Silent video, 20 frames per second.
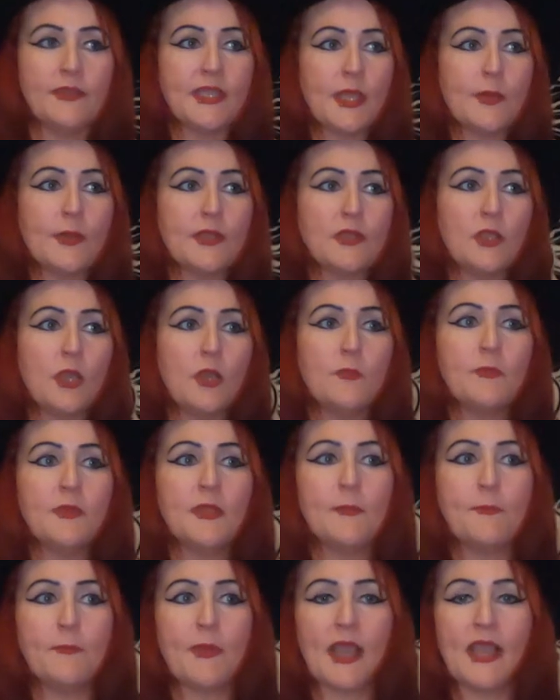Now I
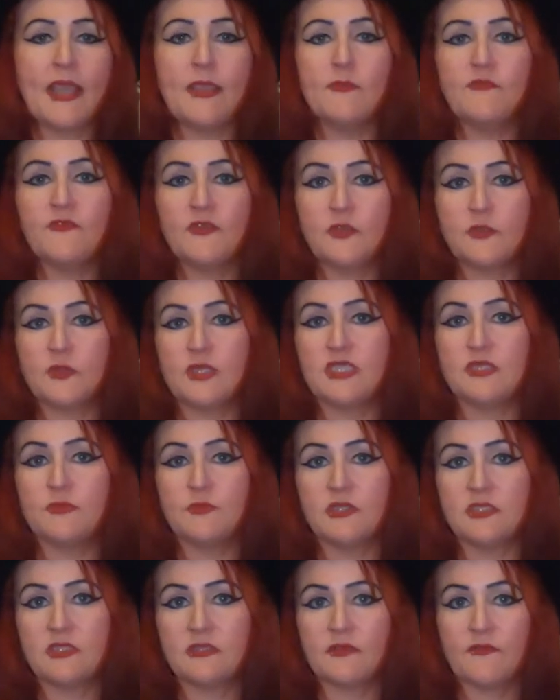normally buy them for
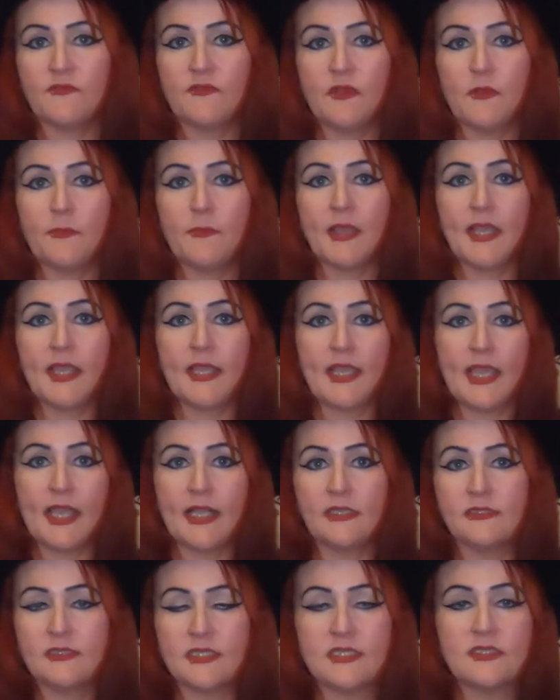Christmas for my
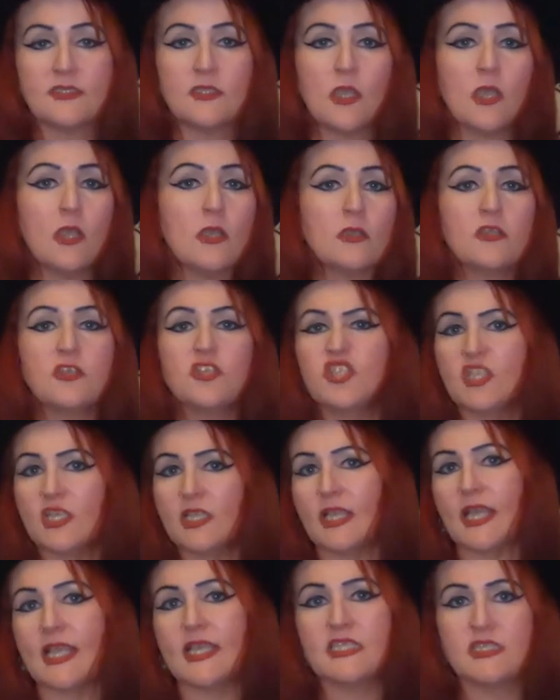eldest daughter because she
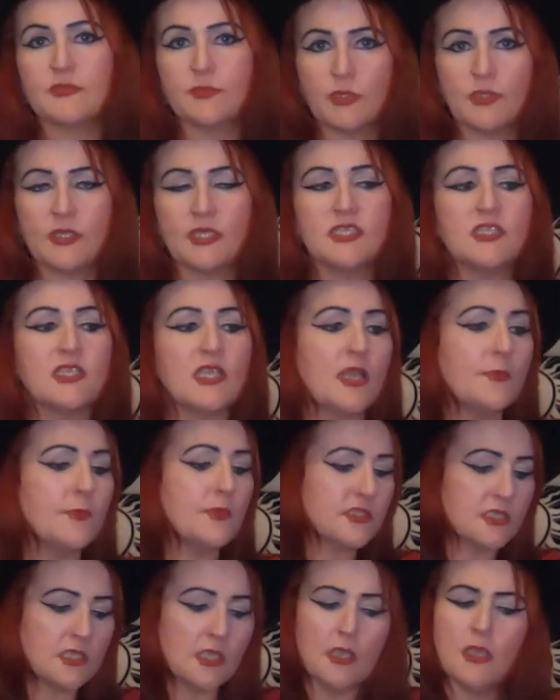likes spooky
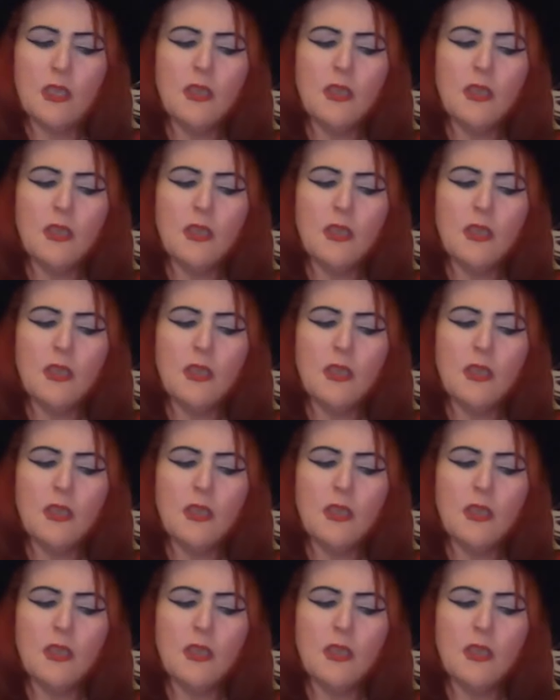jammers.